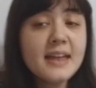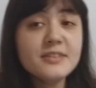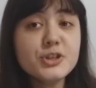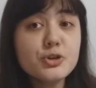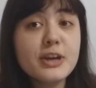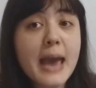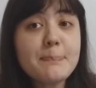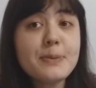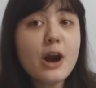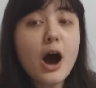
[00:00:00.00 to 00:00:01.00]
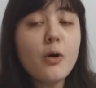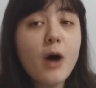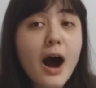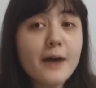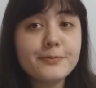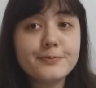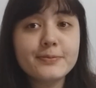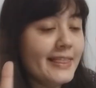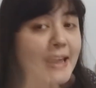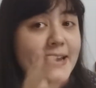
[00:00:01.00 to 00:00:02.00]
And to cap it all
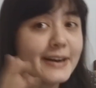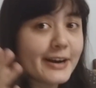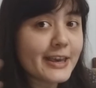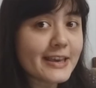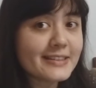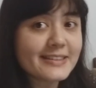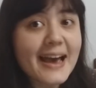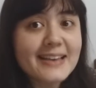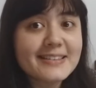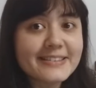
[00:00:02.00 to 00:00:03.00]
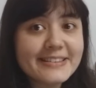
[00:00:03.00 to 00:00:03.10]
off, later he says